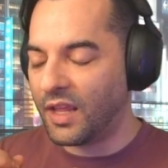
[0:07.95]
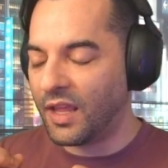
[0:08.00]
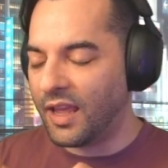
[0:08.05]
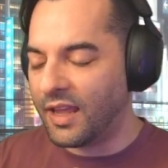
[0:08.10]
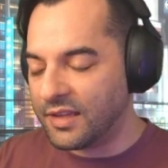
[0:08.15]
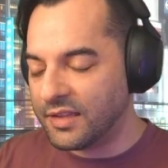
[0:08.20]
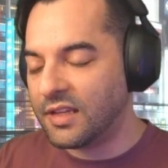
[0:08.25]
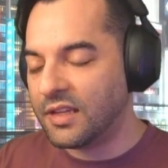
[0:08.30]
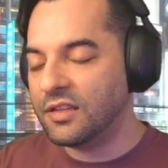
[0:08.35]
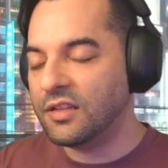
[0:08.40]

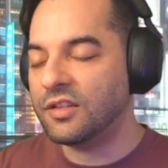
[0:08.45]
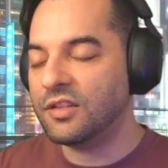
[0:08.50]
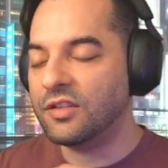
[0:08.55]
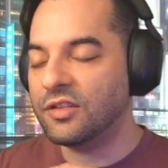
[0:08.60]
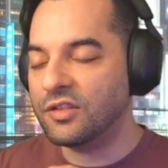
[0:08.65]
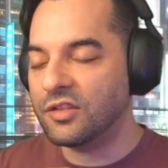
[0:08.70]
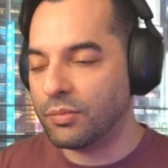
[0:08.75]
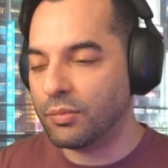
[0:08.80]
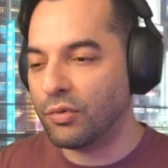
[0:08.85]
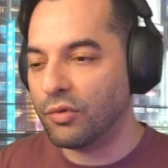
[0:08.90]
ESDE
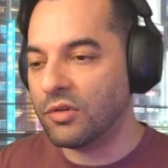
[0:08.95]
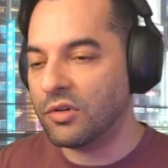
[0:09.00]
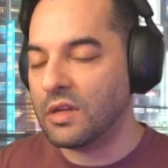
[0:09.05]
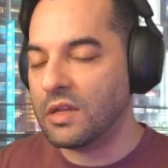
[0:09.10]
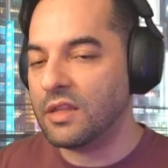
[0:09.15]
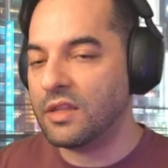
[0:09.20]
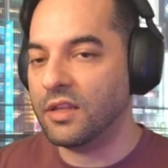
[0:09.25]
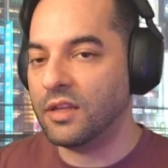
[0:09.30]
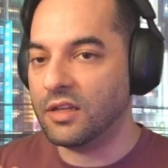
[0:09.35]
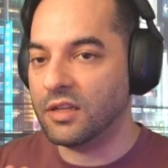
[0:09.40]
doesn't
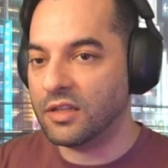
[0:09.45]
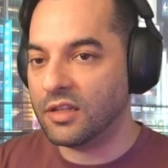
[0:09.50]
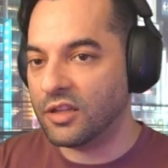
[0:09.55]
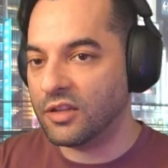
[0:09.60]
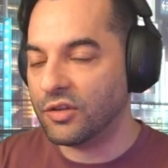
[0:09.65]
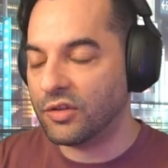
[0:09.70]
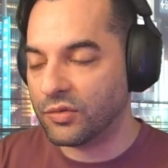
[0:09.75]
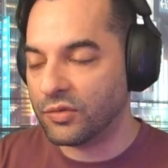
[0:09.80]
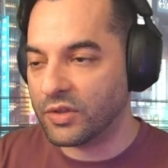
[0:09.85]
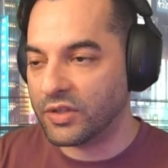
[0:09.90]
support the
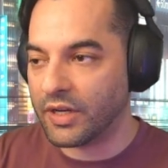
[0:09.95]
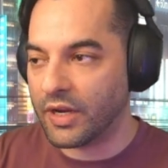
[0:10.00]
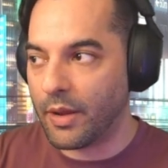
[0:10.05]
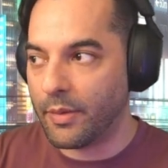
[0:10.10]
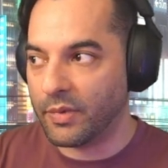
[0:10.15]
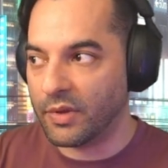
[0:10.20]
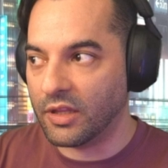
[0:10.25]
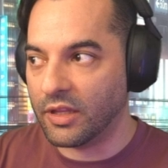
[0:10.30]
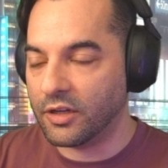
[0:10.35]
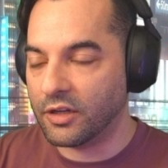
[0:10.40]
Nintendo Switch
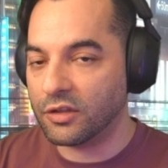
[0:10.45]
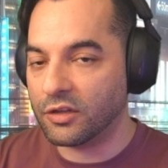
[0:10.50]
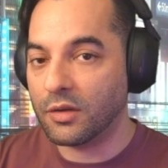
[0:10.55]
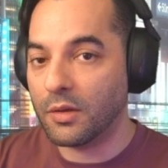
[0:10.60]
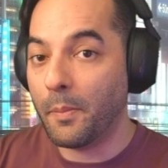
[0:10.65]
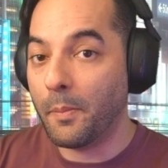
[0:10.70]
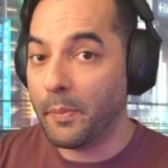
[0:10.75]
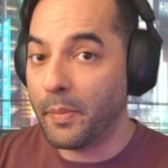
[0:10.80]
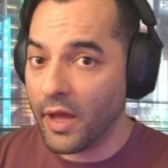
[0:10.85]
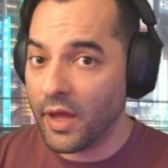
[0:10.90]
emulators,
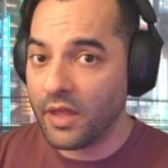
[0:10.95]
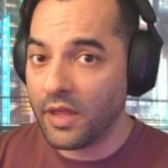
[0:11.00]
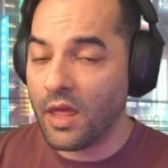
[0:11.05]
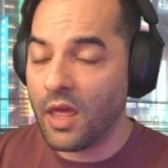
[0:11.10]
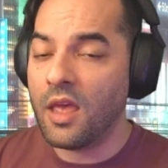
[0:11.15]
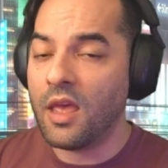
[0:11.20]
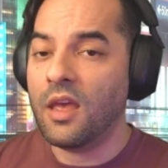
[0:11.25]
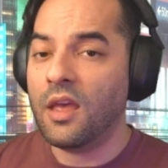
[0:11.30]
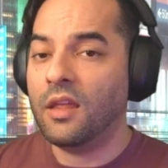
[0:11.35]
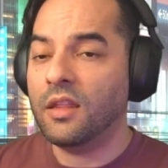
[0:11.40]
but
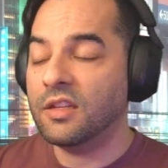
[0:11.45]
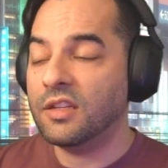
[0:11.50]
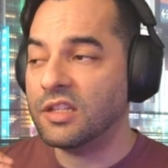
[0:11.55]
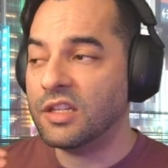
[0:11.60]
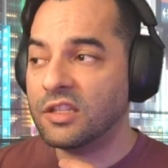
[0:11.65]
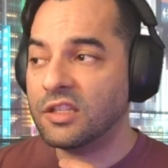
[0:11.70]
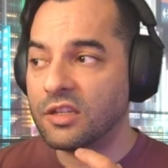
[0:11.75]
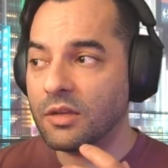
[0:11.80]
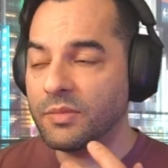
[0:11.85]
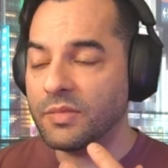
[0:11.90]
the
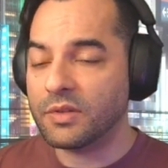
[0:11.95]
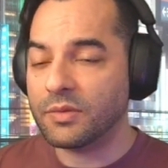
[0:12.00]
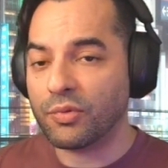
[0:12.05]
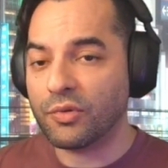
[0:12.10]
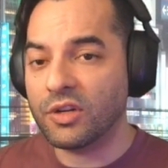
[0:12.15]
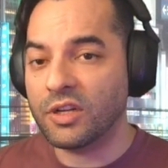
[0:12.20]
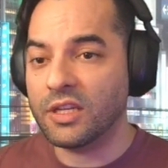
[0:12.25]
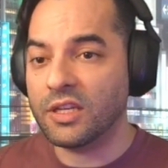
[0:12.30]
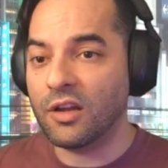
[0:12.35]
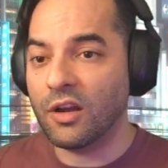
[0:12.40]
system is
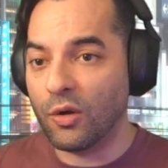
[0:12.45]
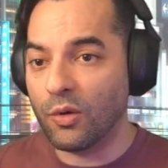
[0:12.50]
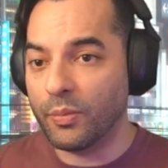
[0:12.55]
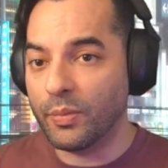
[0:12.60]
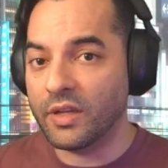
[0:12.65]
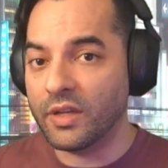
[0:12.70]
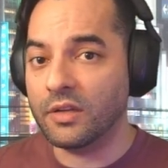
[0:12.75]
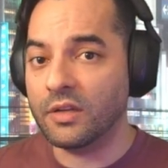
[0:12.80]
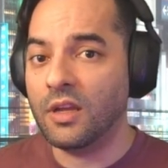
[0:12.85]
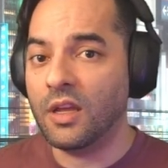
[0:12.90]
pretty
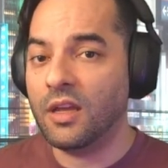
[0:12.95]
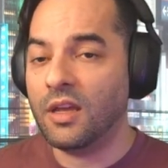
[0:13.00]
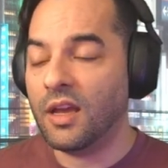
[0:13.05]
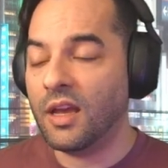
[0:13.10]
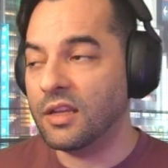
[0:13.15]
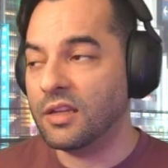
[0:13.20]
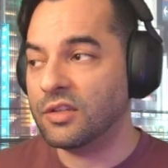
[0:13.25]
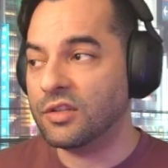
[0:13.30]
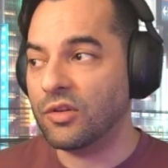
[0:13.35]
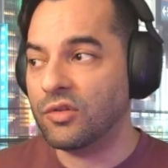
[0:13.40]
open,
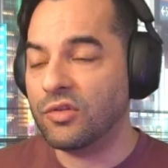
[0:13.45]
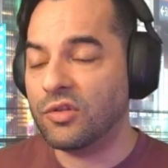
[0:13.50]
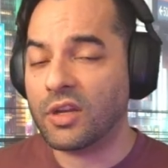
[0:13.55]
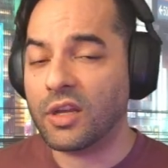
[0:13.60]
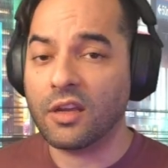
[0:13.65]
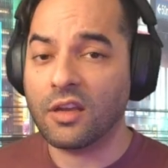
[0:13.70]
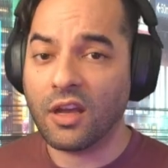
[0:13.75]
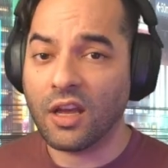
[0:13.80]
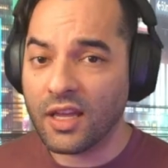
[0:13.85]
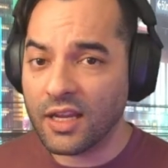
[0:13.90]
and so you
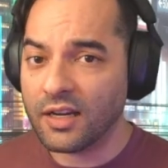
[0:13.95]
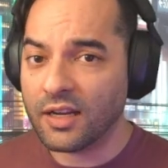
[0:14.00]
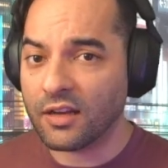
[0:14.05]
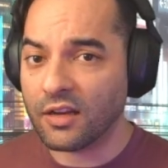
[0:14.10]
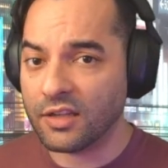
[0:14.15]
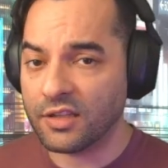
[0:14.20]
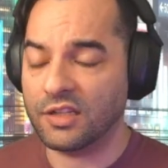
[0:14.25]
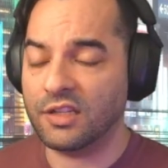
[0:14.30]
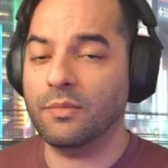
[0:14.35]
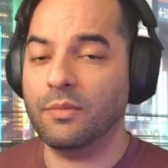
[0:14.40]
can kind of
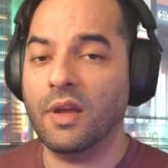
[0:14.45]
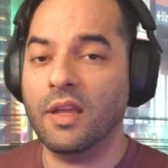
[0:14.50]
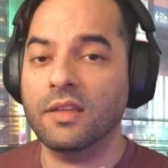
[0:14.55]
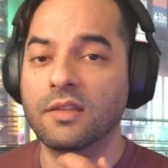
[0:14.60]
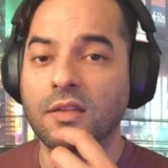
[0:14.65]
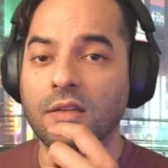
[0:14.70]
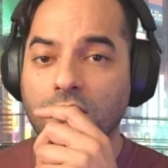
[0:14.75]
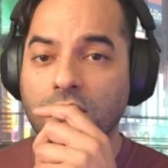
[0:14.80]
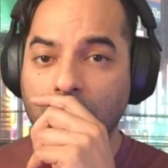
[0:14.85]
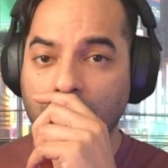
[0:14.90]

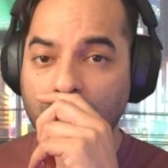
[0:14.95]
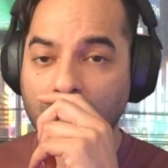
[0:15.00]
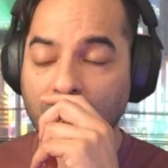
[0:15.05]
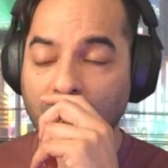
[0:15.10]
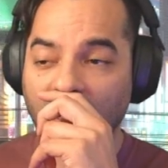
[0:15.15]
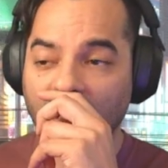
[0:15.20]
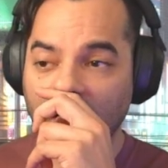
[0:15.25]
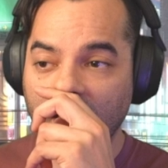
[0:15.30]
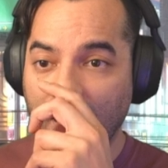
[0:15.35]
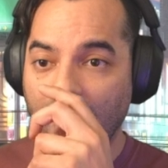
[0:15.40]
customize it to
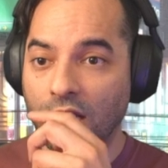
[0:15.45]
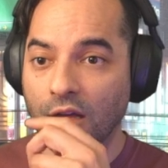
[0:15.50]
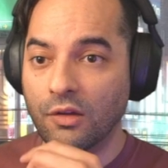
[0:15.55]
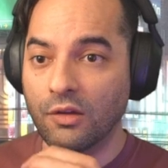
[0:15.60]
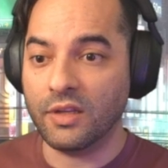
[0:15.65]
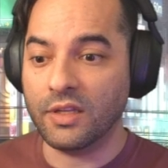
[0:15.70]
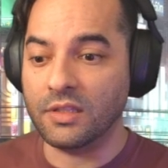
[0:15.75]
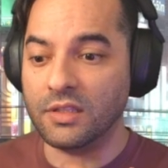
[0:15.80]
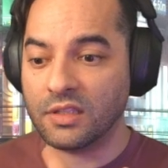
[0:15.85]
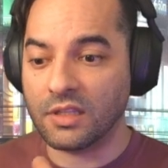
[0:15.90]

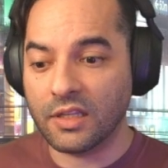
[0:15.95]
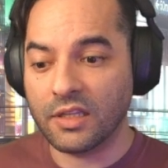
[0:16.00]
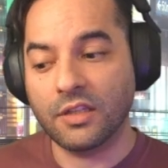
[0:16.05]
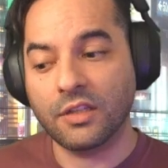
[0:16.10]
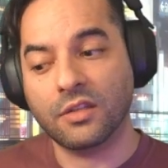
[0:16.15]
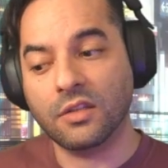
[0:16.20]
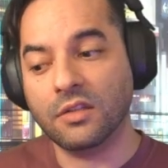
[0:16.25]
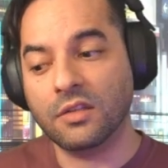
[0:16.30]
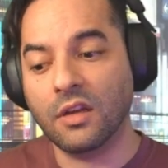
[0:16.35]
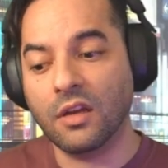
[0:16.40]
allow
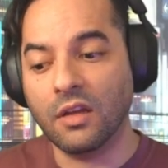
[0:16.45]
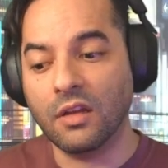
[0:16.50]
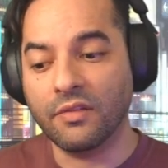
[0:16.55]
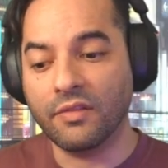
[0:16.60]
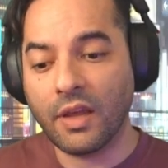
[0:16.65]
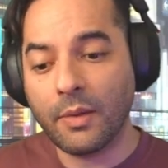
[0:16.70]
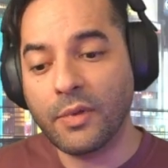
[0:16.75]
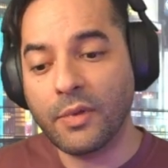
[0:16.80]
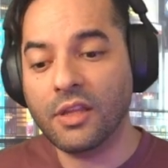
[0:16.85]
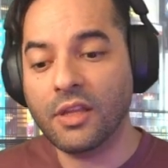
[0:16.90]
installation of
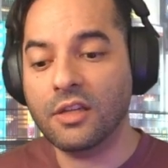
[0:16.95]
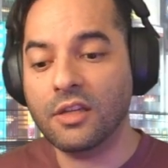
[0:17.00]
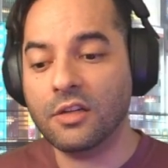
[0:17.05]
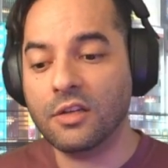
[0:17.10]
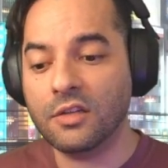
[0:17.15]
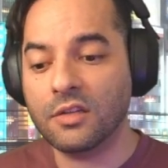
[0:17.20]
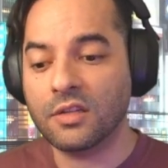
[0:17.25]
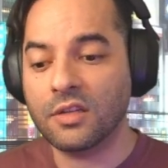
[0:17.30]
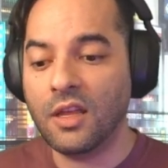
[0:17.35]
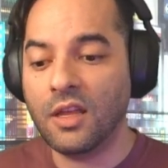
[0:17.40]

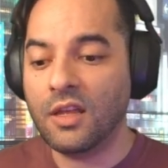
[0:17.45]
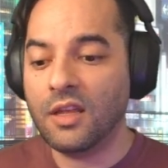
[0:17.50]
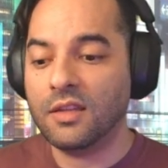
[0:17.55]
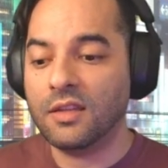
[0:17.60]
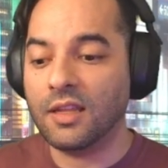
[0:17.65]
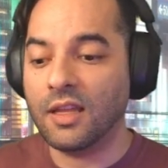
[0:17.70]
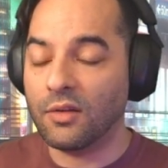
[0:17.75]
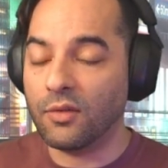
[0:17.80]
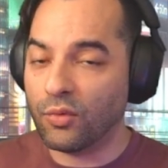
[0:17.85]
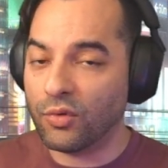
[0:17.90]
emulators
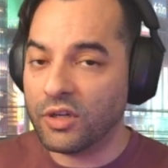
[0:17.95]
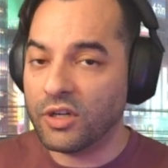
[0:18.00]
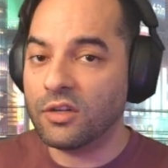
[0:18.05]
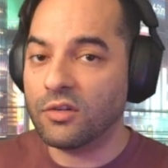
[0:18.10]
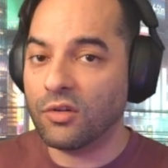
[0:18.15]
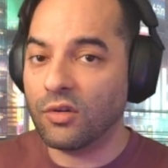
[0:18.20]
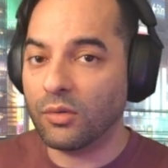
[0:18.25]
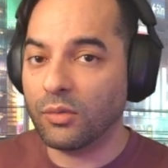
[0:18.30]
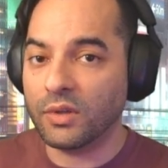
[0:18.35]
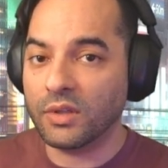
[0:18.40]
that wouldn't
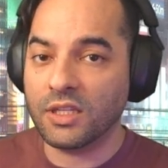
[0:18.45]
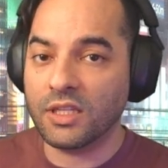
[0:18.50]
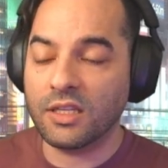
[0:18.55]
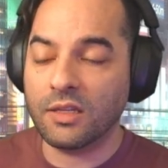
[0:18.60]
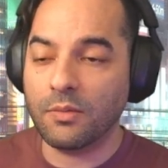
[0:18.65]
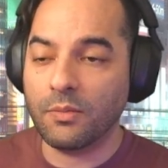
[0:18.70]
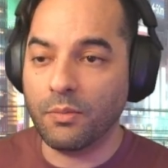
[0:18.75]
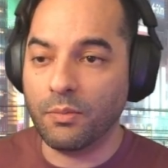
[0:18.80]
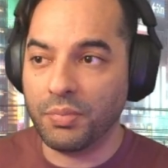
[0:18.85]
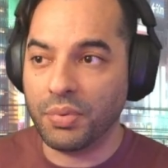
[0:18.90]

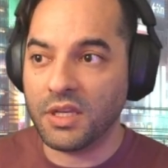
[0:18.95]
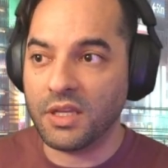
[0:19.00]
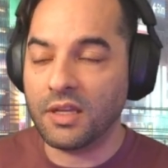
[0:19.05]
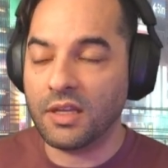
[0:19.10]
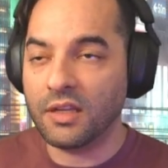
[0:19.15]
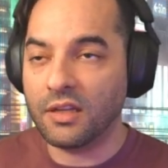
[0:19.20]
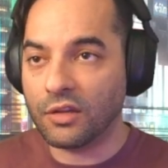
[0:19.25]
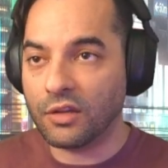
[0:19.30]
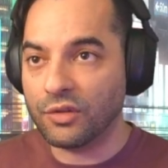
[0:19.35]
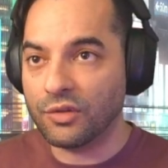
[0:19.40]
normally be
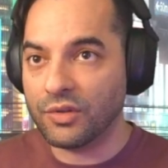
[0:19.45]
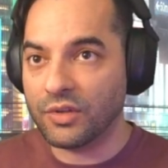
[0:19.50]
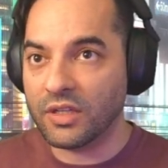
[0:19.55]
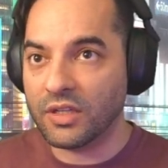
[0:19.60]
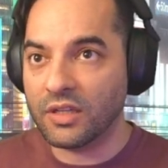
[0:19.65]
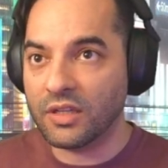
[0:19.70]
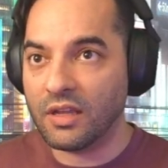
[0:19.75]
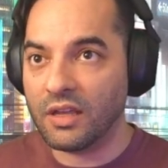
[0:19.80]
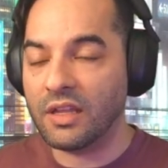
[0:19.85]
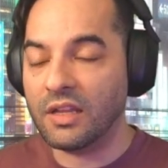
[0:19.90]

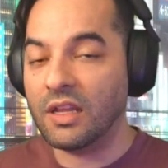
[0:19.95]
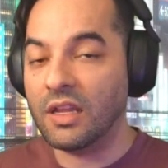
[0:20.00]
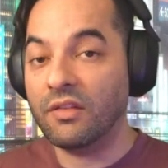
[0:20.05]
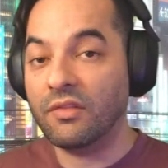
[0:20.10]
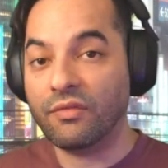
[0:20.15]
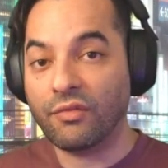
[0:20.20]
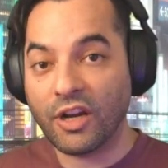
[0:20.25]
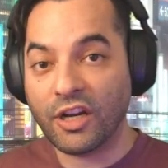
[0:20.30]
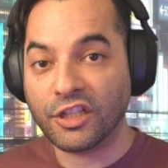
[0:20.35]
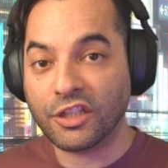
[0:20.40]
included in a
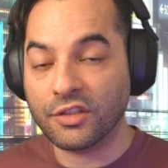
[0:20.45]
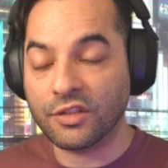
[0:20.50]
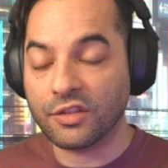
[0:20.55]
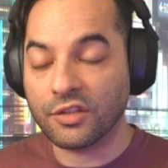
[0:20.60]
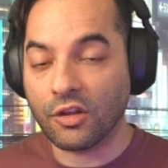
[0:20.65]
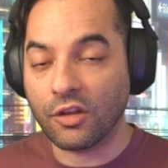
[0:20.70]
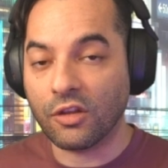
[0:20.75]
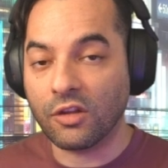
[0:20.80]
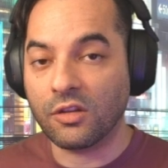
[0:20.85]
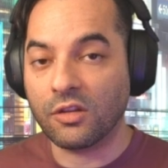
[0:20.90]
fresh
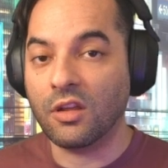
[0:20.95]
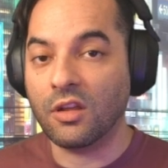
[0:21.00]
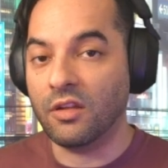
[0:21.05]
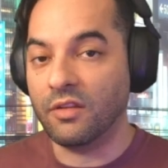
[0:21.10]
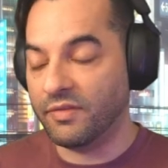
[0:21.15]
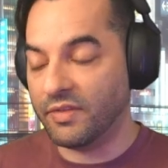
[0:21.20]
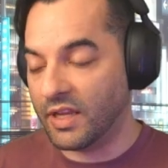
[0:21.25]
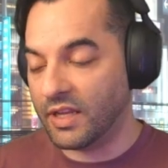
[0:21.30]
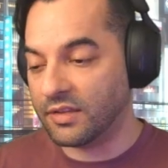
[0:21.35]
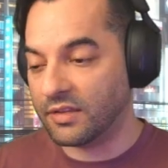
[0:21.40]
install
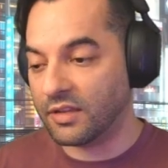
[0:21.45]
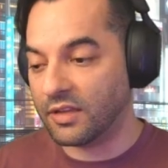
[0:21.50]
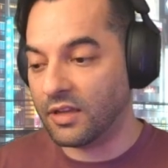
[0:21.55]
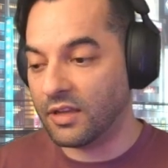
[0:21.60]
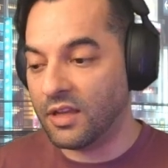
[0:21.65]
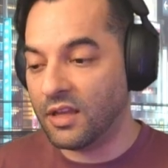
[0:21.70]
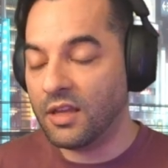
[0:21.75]
of ESDE.